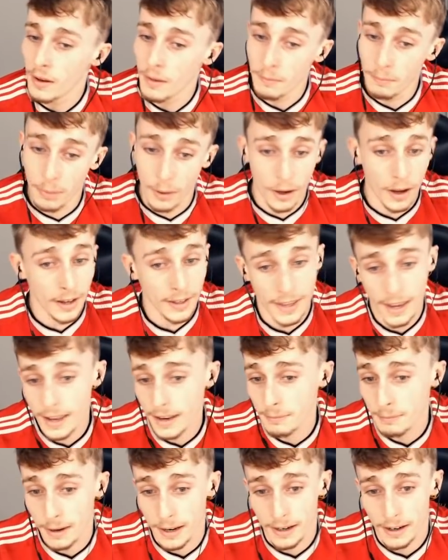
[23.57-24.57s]
But
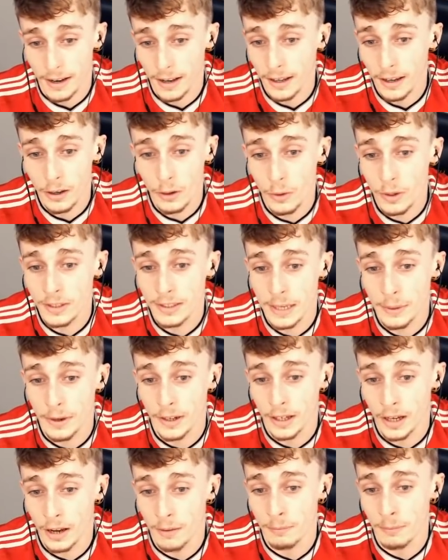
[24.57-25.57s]
again, man, like I always say when I
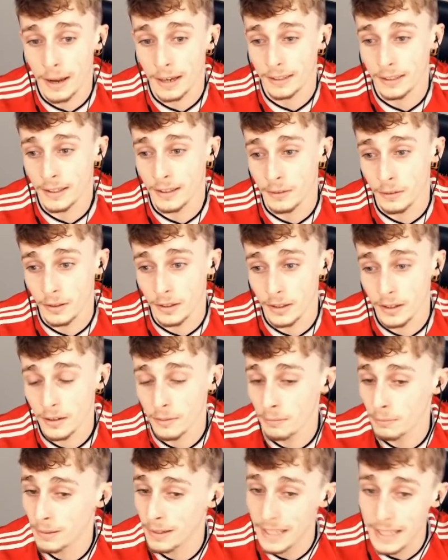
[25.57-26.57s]
come back to it,
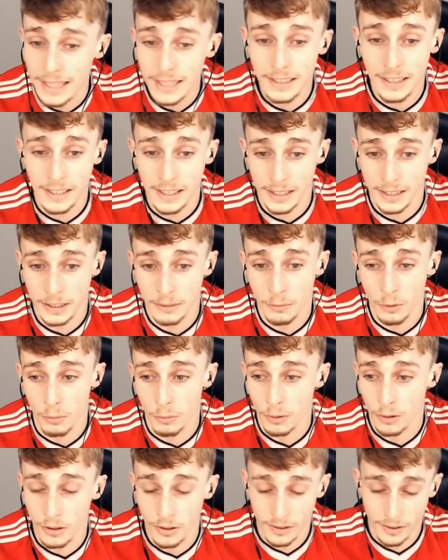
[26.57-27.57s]
please suggest some more,
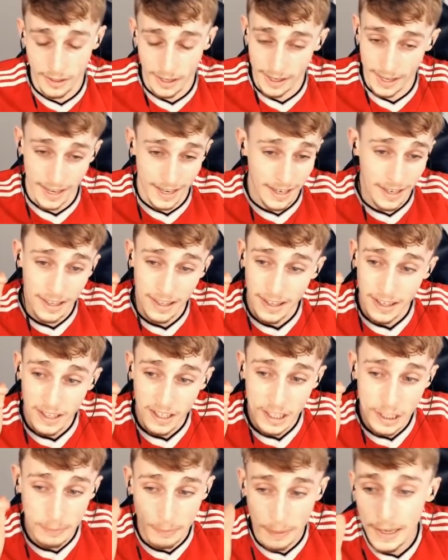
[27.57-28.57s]
because again,
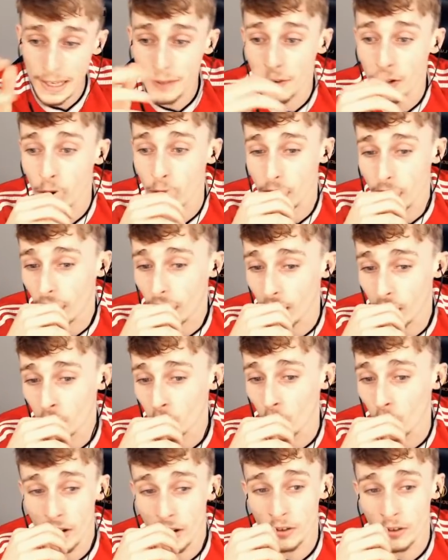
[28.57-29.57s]
space videos are the
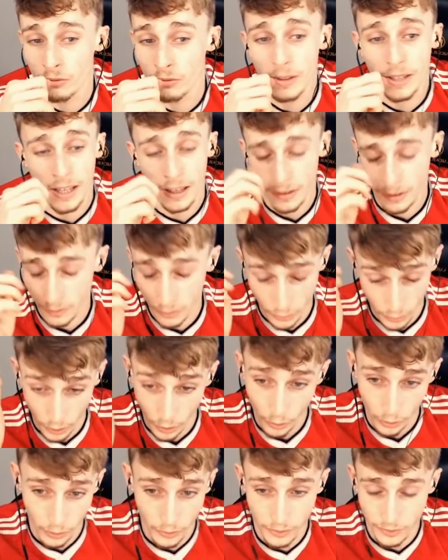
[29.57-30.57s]
ones for me that
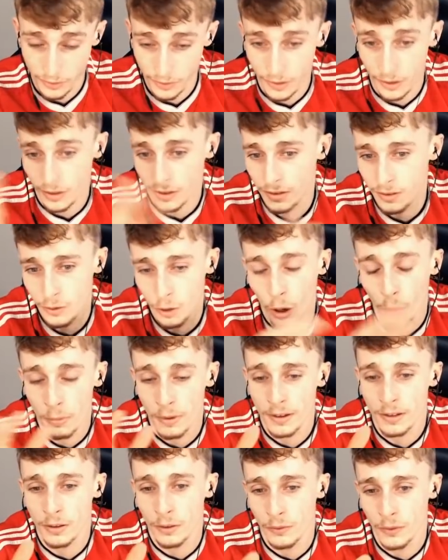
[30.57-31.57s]
are the
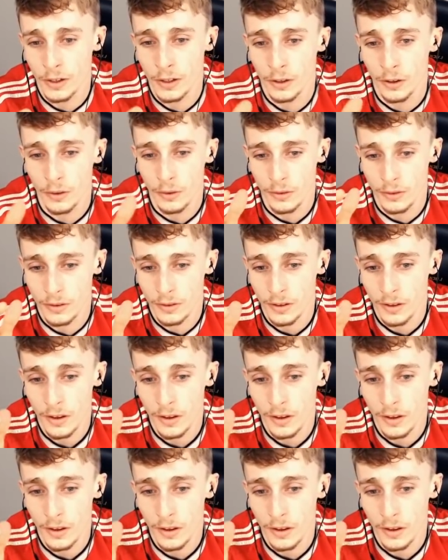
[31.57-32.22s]
topics of videos